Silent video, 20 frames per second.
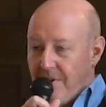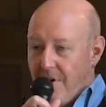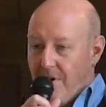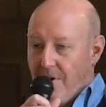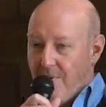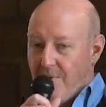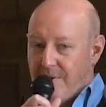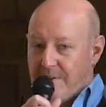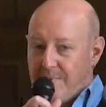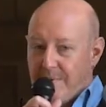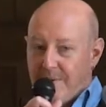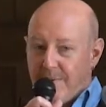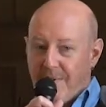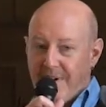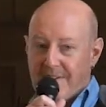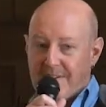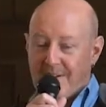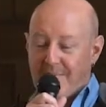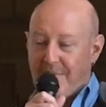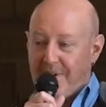Always be
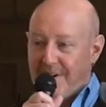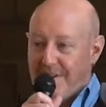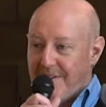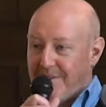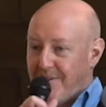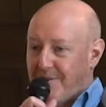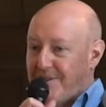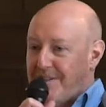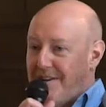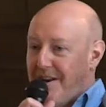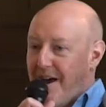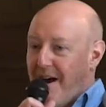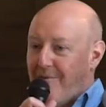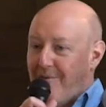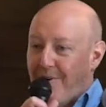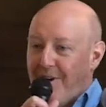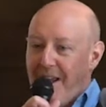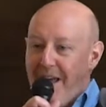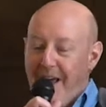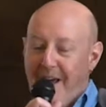raising money. There's
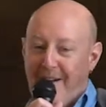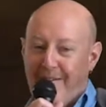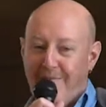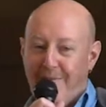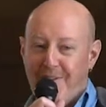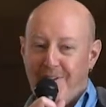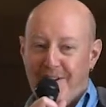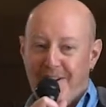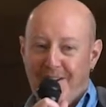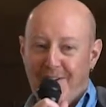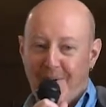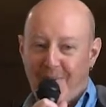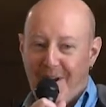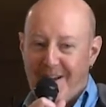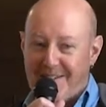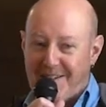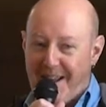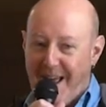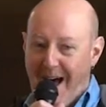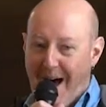never an end to the need to
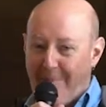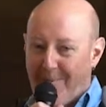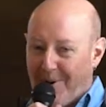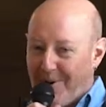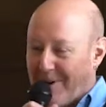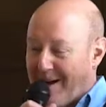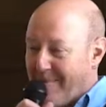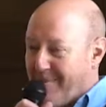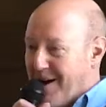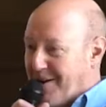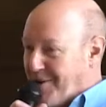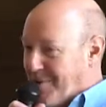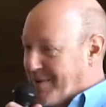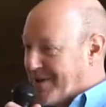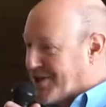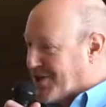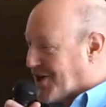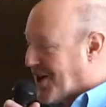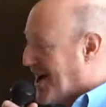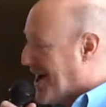raise capital. Come on,
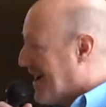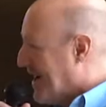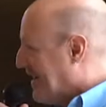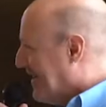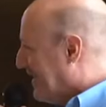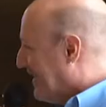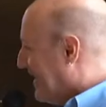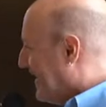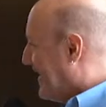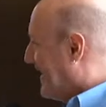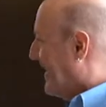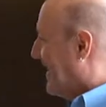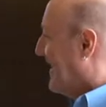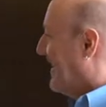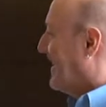don't be shy.